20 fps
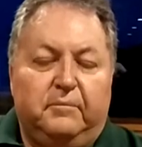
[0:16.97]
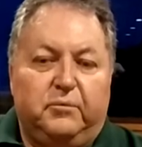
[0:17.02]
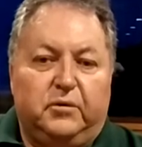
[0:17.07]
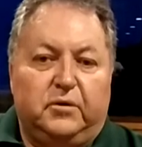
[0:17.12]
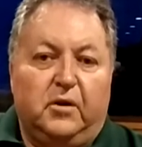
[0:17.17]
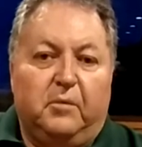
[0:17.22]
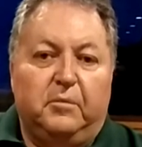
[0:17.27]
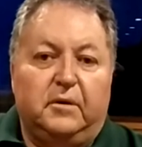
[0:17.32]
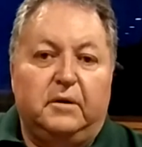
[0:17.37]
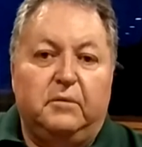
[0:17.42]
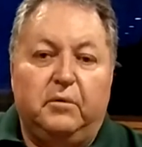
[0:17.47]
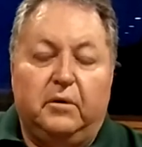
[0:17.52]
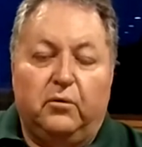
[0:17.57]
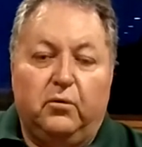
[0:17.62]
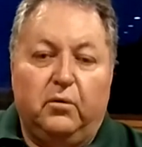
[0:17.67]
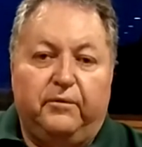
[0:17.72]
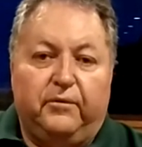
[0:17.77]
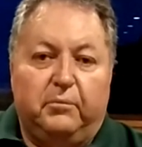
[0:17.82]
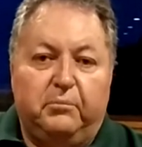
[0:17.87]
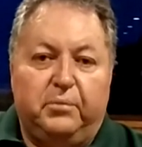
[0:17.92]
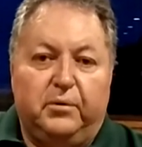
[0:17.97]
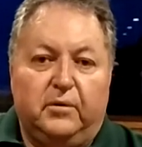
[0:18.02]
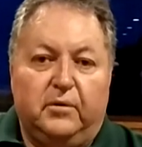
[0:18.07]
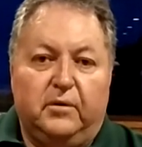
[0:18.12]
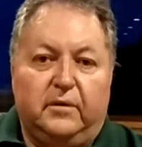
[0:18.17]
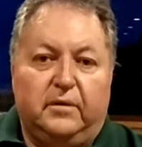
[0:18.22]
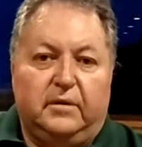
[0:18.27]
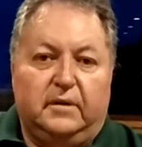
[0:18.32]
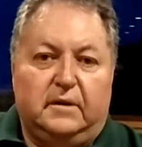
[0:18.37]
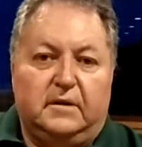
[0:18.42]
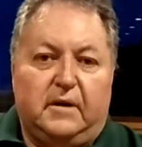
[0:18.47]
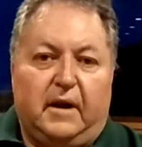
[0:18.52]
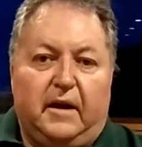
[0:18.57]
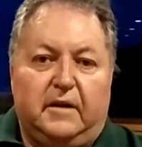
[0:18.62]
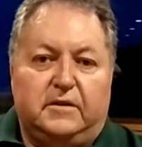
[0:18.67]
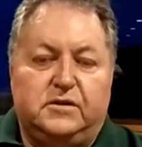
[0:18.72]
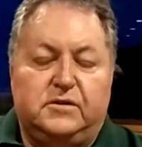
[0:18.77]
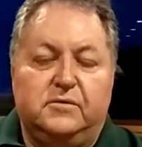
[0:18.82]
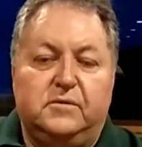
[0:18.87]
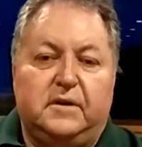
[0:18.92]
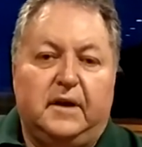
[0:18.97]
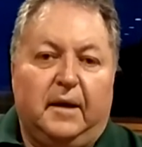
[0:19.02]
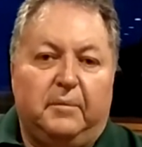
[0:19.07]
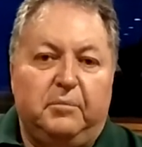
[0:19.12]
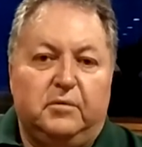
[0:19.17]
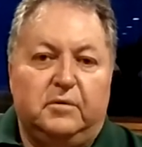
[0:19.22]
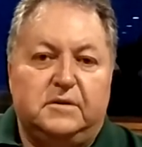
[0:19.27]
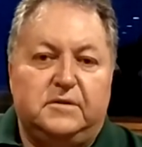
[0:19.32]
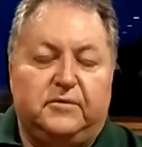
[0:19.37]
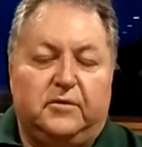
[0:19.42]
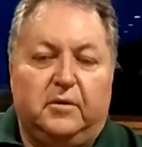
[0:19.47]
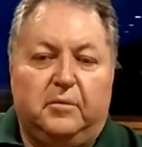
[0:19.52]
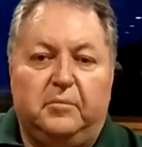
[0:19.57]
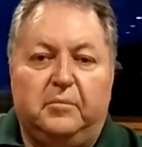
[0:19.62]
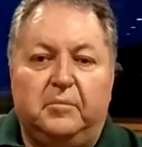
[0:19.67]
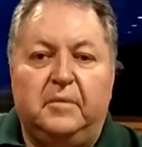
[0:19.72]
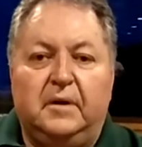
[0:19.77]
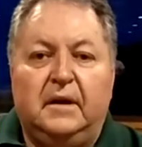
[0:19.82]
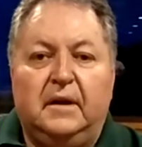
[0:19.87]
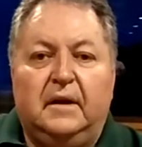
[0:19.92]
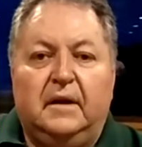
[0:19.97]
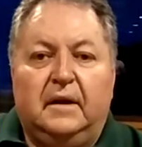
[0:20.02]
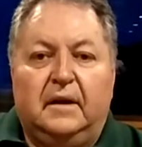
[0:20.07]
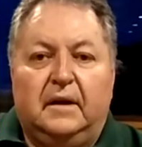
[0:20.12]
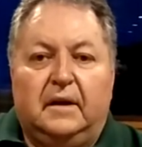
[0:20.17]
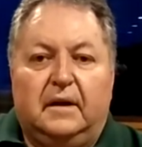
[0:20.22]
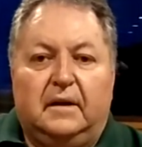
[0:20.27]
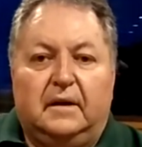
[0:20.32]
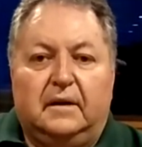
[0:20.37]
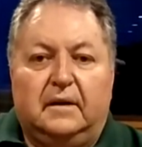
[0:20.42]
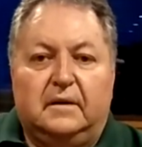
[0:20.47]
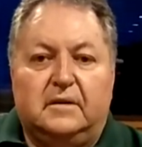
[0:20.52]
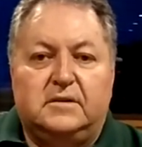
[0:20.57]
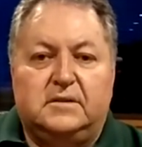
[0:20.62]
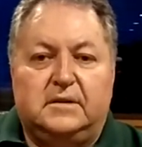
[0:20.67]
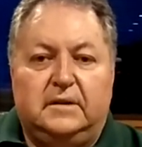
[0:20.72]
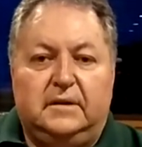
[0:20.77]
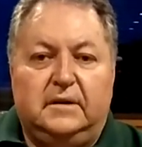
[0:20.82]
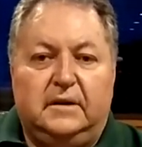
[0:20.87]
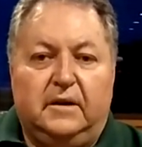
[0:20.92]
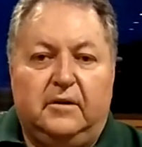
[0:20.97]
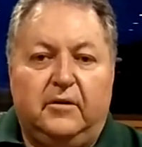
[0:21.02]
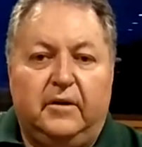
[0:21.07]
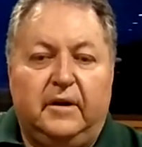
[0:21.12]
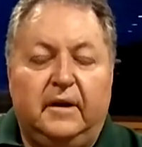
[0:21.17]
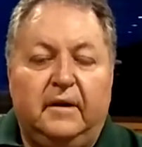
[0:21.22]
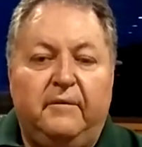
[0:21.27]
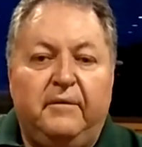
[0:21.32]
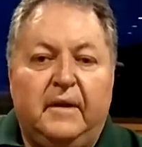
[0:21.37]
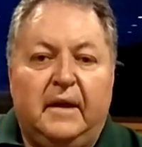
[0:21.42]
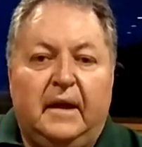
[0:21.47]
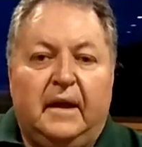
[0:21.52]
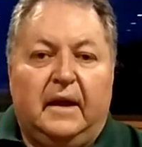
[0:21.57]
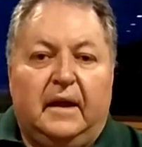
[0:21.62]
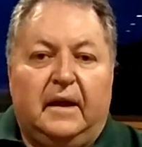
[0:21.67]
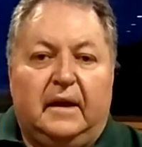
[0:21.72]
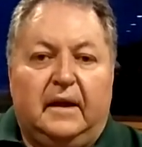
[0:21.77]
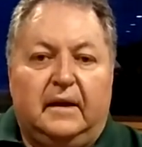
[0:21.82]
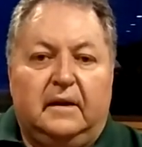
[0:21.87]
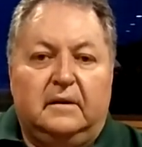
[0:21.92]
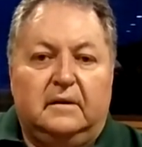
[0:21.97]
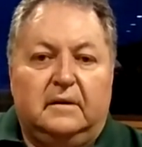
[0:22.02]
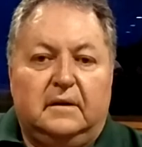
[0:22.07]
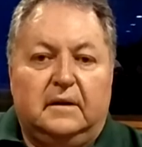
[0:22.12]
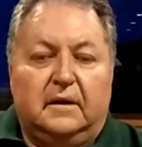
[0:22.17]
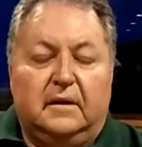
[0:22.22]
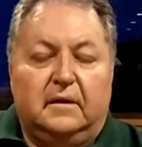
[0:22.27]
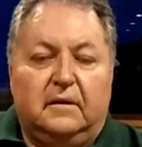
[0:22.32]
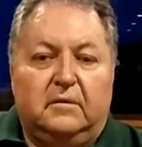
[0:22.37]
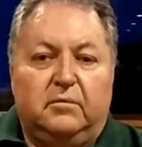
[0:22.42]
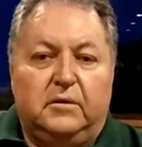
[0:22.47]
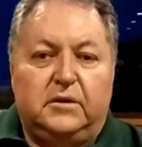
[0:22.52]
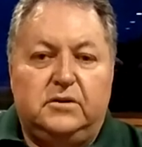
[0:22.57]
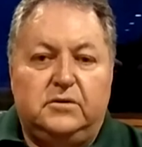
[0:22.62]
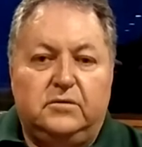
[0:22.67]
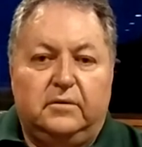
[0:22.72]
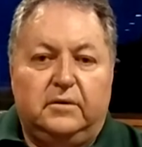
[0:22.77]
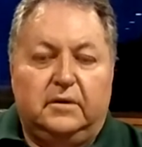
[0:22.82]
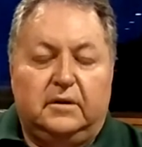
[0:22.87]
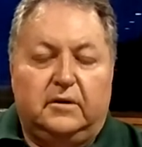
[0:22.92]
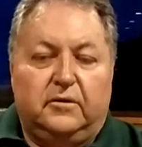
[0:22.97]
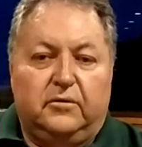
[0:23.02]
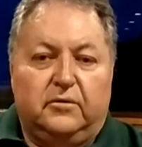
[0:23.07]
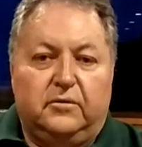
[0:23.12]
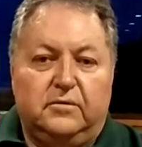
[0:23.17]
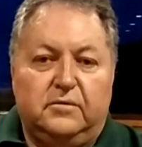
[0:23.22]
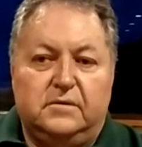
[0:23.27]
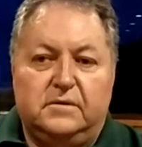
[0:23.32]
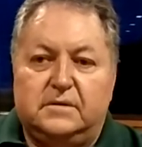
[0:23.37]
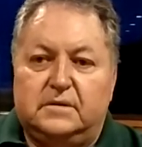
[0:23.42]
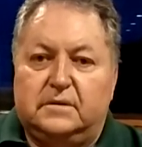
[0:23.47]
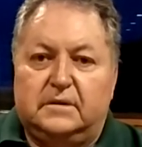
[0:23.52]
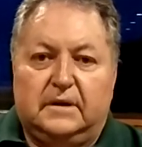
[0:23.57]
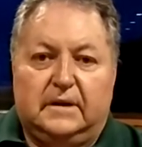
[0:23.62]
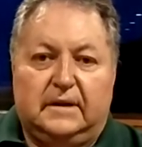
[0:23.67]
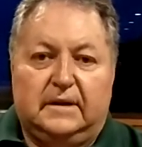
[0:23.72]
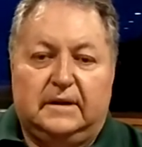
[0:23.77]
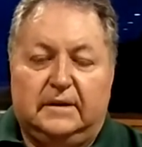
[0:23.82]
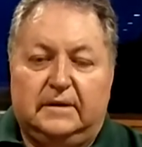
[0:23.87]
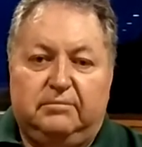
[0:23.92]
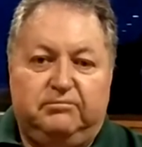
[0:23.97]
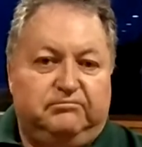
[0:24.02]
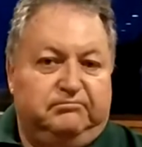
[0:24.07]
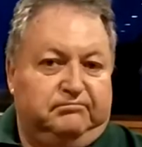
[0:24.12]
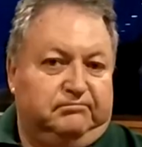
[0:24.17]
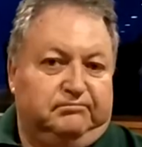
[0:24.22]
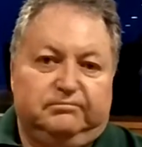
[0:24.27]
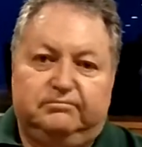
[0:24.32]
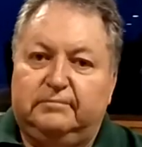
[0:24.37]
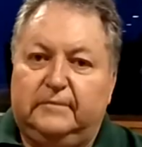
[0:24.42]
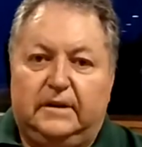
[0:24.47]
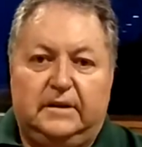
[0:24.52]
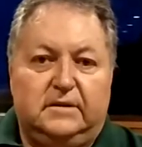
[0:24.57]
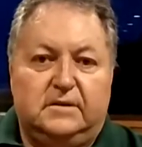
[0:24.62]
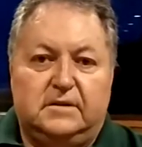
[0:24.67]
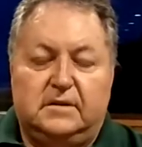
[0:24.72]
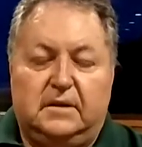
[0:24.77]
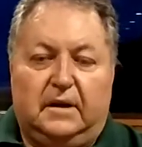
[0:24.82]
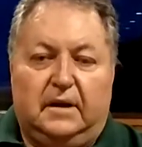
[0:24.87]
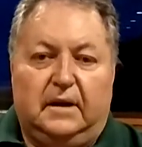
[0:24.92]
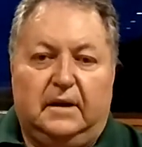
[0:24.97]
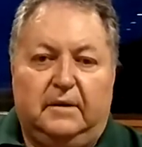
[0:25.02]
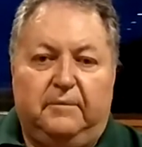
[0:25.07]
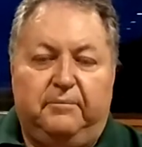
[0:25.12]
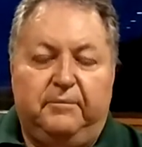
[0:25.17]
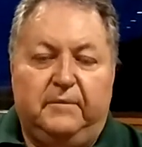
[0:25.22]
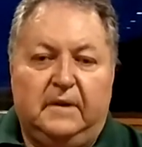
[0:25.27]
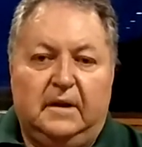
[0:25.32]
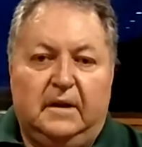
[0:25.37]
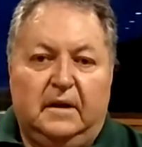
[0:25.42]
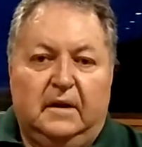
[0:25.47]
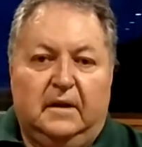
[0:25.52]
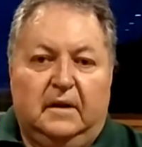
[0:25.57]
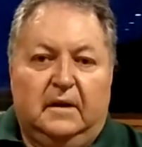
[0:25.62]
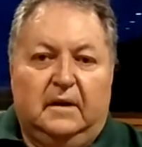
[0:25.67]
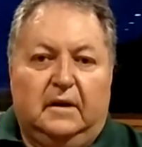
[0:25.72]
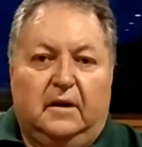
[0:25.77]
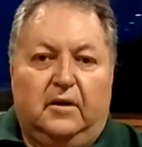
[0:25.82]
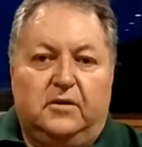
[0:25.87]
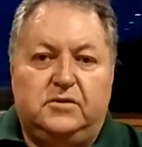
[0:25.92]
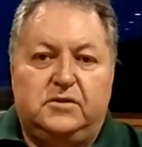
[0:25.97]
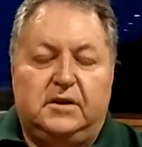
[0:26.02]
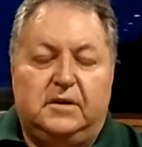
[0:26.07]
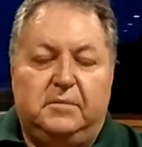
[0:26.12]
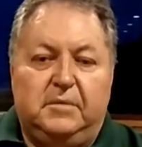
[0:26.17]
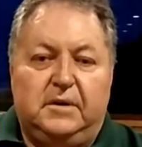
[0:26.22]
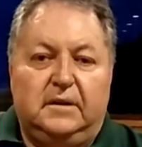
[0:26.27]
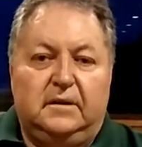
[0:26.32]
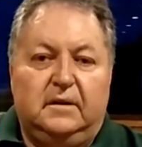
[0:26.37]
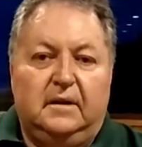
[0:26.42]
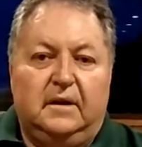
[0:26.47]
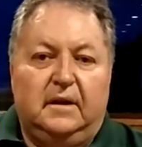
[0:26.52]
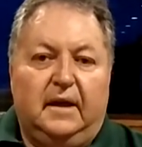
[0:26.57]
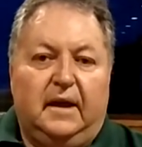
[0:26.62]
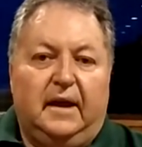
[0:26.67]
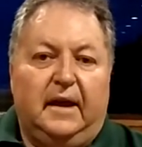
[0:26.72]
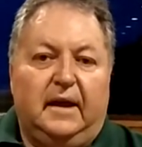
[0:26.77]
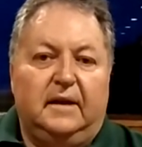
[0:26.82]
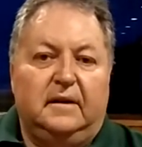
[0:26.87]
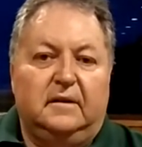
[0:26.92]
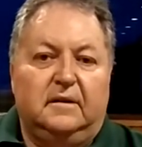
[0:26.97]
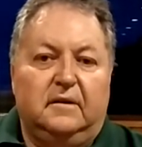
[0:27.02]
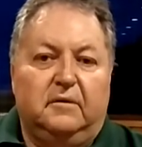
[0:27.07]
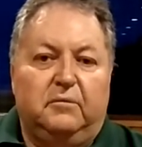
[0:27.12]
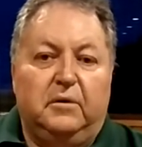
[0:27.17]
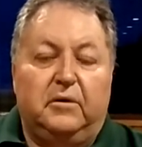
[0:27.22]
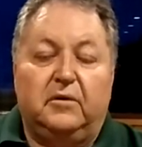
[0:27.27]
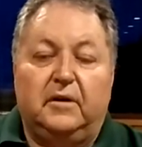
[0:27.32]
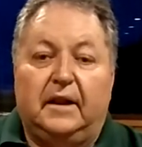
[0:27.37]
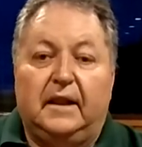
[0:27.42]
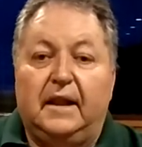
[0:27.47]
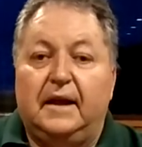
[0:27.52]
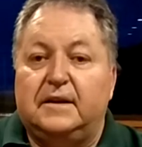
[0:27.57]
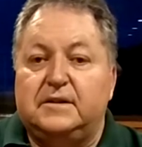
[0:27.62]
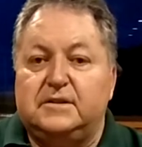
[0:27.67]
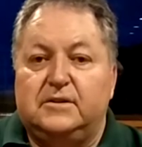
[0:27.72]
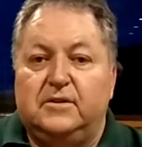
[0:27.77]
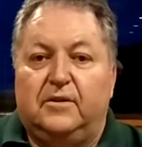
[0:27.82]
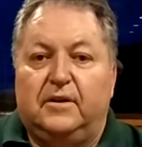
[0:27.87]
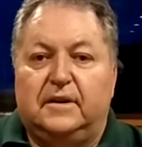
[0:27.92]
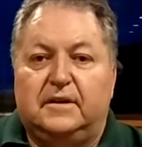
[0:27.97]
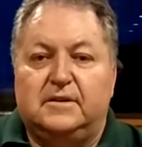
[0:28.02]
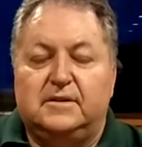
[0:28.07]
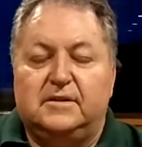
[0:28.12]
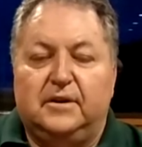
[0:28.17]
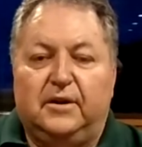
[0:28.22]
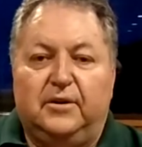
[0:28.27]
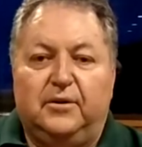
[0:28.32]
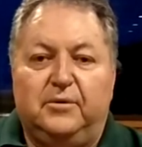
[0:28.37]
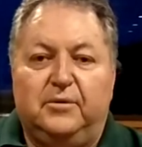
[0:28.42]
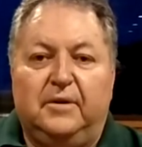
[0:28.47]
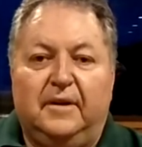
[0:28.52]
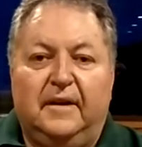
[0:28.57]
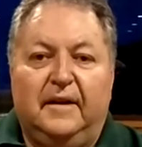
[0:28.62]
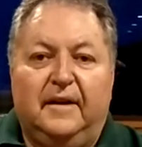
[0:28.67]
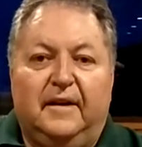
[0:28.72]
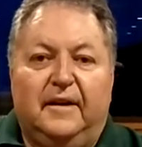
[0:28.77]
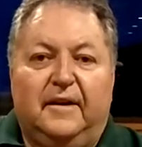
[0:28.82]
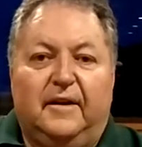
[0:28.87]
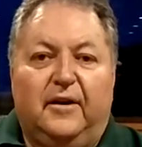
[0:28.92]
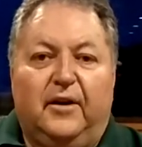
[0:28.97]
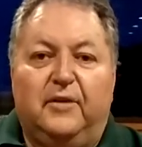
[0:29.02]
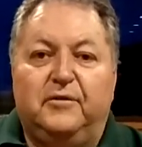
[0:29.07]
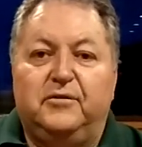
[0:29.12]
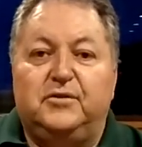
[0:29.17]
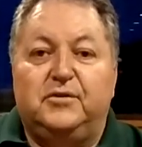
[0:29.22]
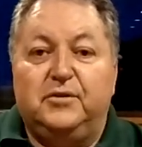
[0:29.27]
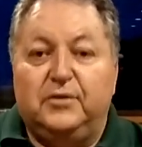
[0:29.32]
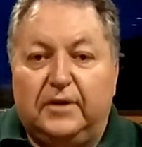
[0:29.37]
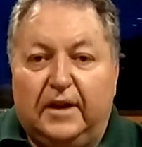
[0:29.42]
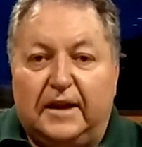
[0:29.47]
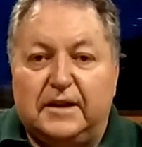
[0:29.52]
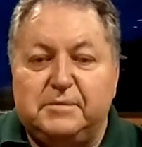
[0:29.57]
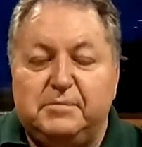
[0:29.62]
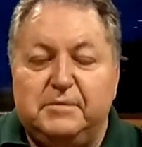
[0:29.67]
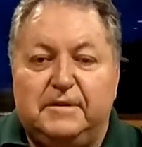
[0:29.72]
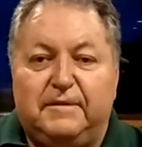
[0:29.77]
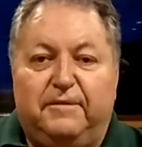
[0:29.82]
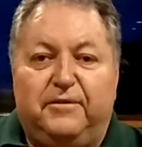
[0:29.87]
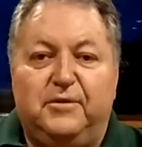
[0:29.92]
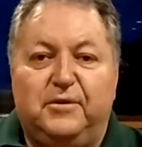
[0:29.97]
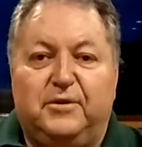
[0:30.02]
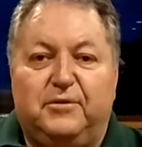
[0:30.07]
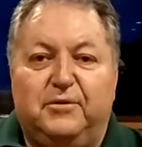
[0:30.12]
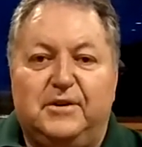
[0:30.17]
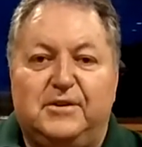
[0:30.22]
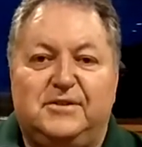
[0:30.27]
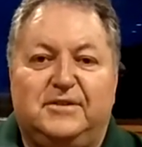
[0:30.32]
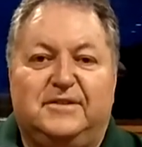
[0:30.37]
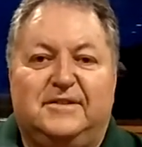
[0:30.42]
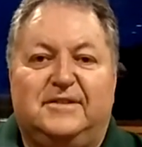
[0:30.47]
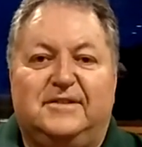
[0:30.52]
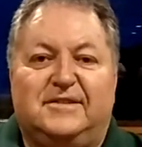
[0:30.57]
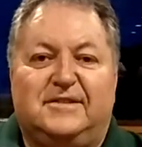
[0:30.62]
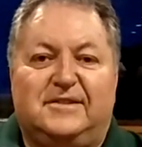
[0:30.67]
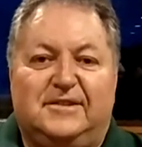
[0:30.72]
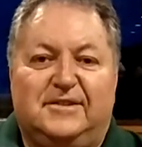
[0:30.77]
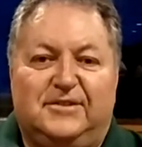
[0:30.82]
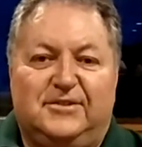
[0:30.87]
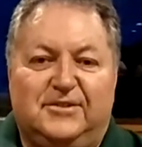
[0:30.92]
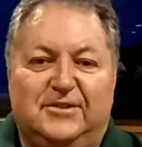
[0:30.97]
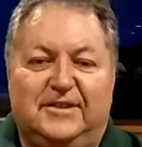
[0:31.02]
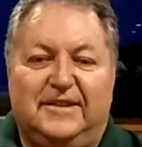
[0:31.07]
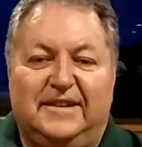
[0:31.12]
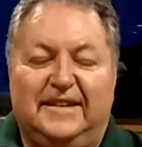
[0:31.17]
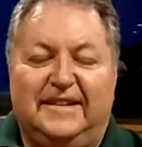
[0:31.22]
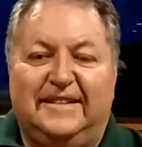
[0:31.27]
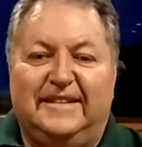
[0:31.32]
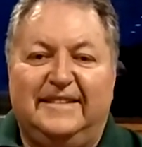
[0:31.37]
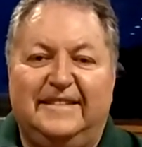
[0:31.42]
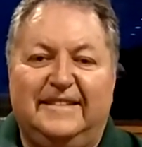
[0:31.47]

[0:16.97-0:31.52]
Predominantly we're all from Perth. There are two couples from Sydney area, and we joined the cruise in Ho Chi Minh, and we're on our last night. So over to you to ask me a few questions, Judy.